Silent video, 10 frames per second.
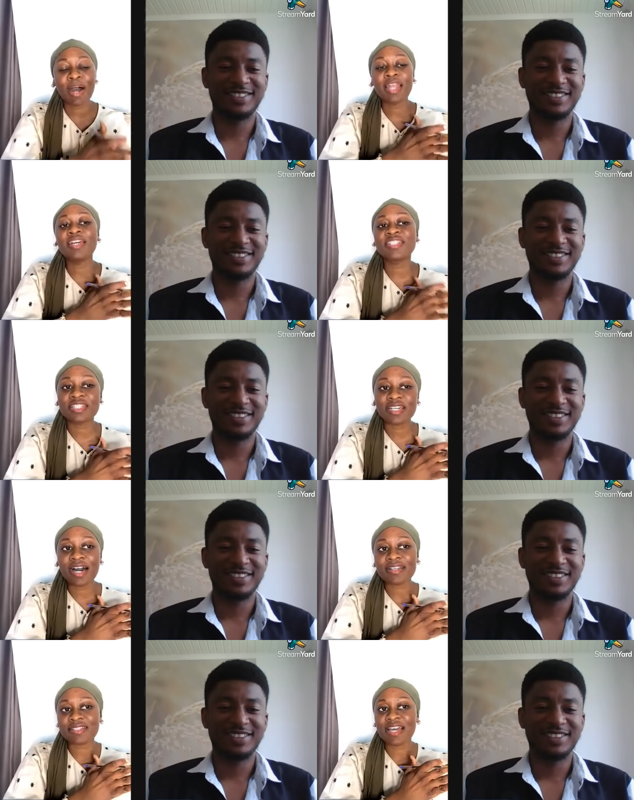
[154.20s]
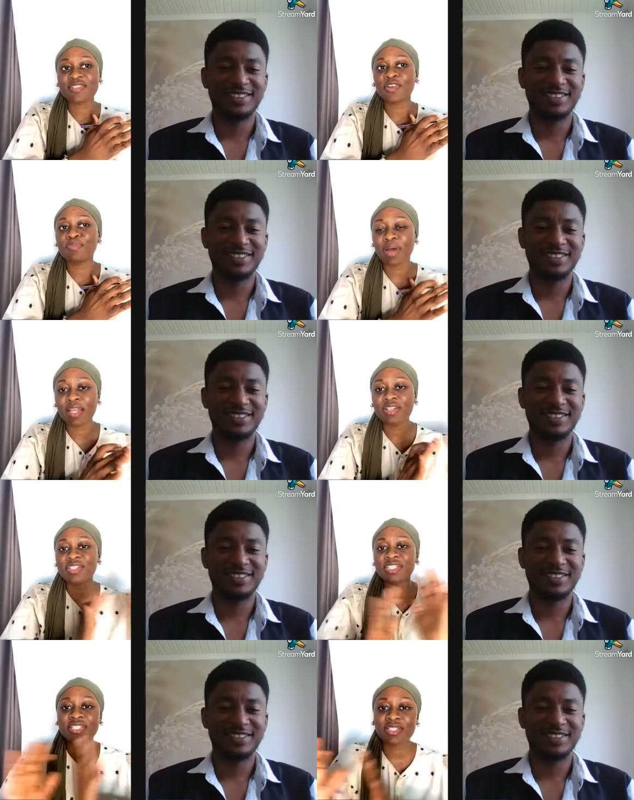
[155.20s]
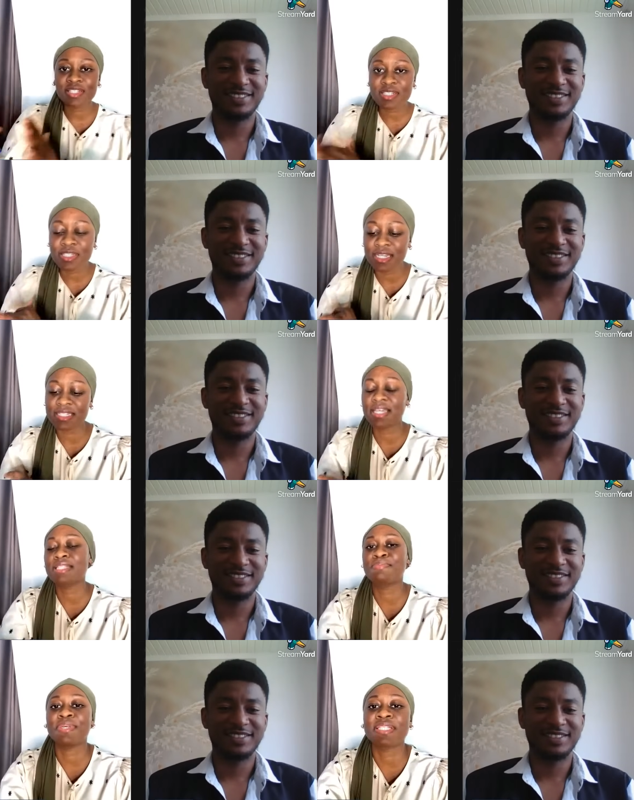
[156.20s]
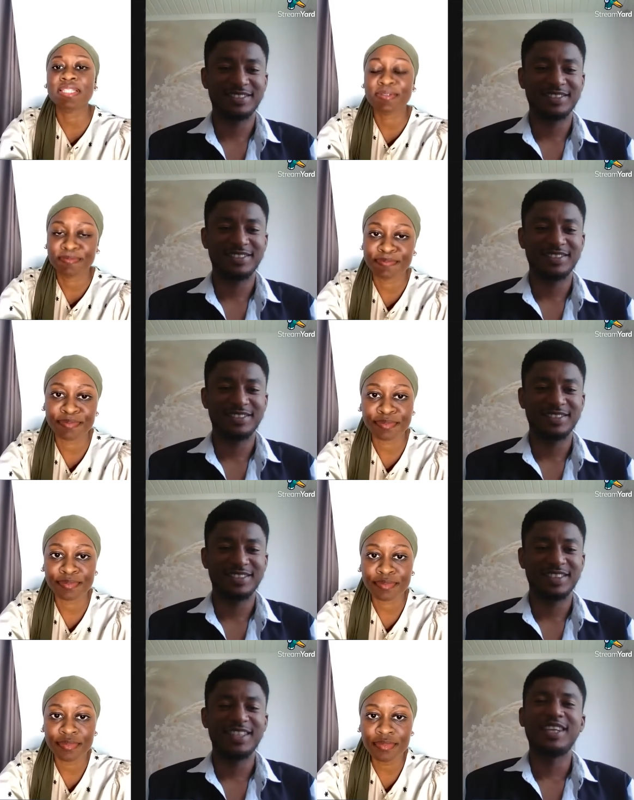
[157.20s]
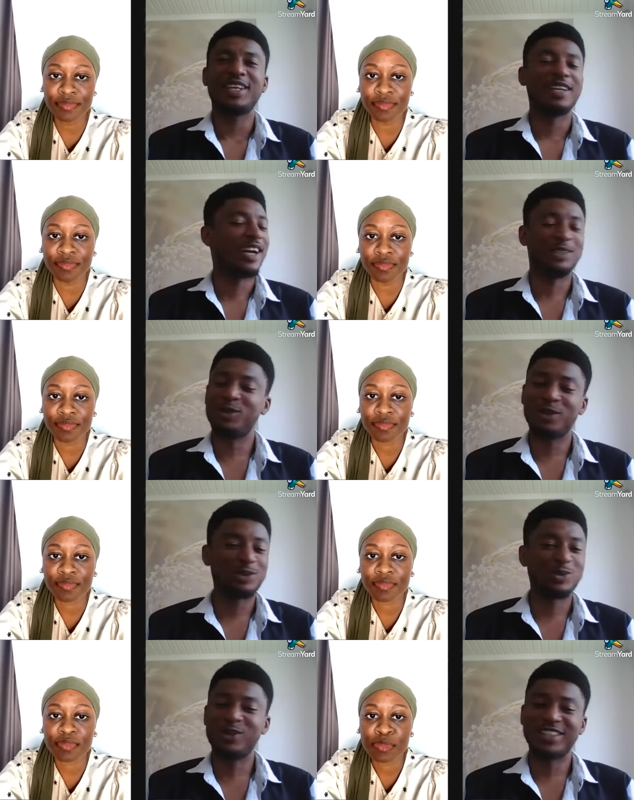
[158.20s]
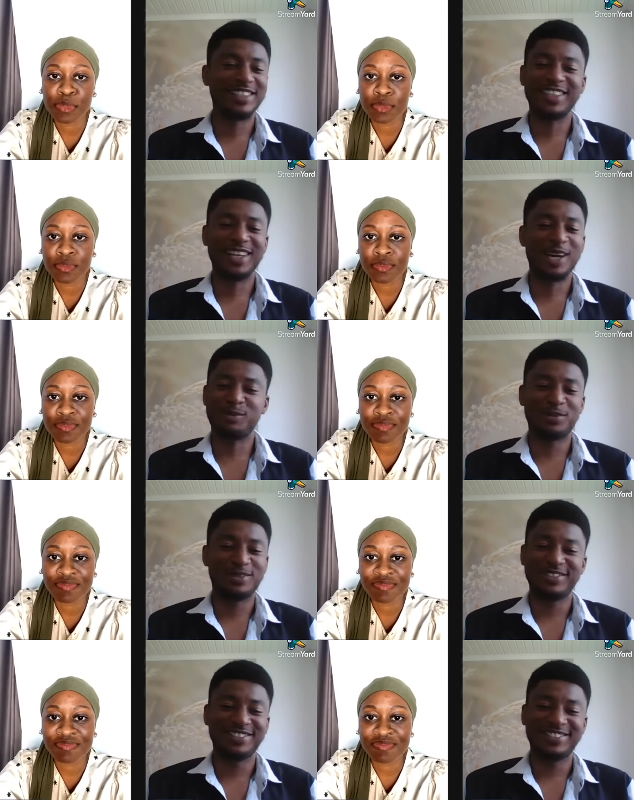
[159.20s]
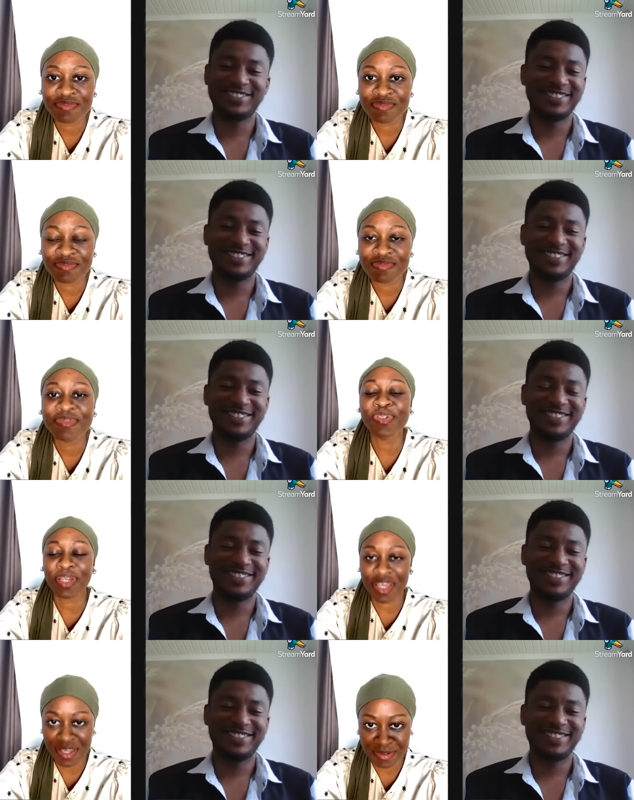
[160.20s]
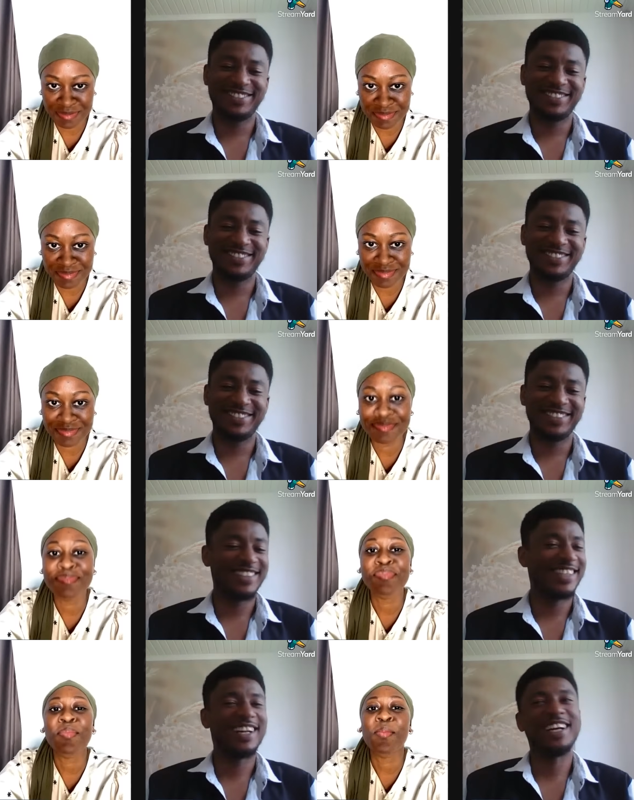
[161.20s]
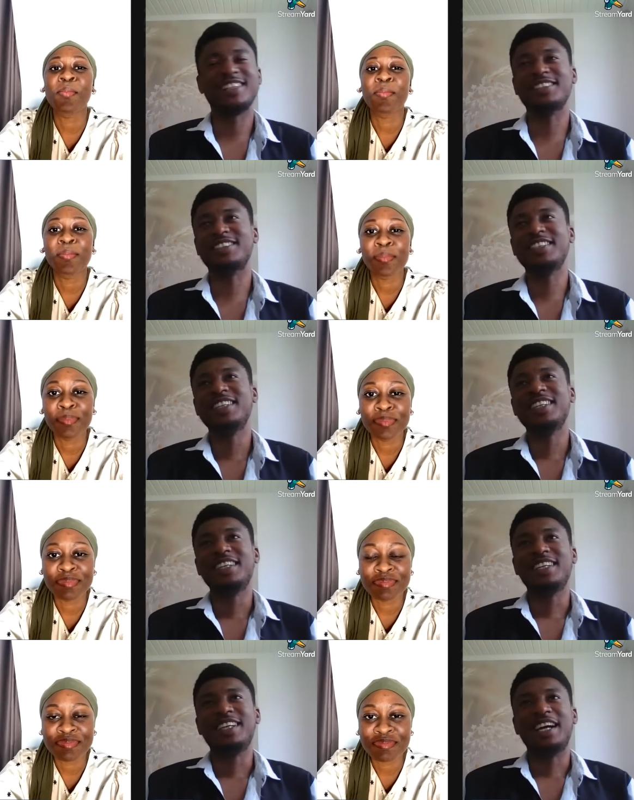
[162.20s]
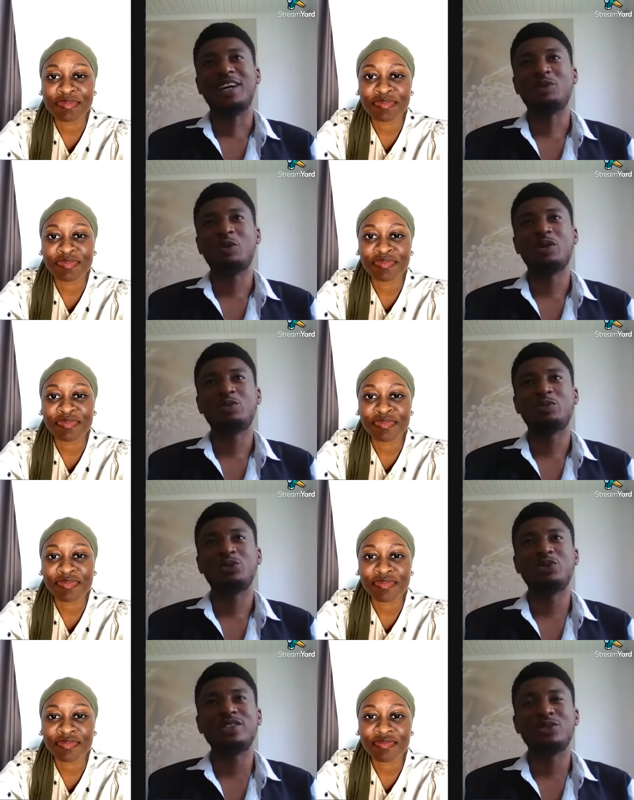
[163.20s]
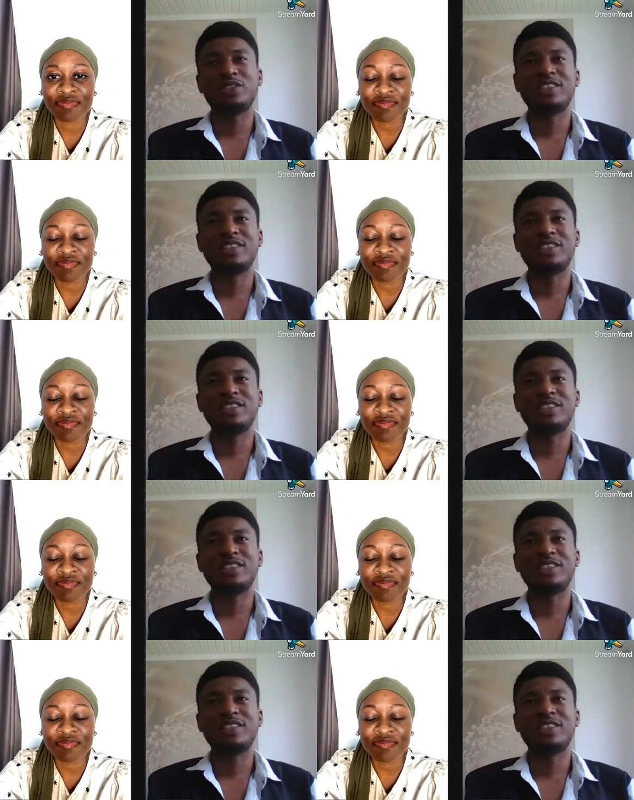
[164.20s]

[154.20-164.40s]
Speaker 1: biological science or biology into the tech space?
Speaker 2: I don't want to work in a lab. Okay. And I don't want to be doing all